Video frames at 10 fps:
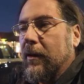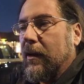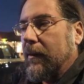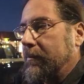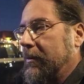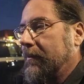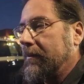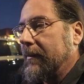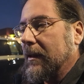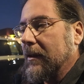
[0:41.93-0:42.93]
It, it put
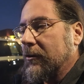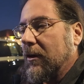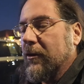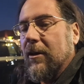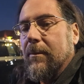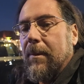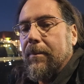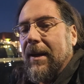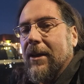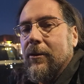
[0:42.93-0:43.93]
the charge
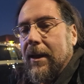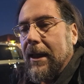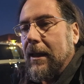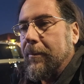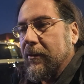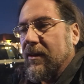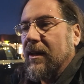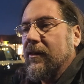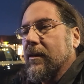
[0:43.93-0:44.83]
limit back to 80%,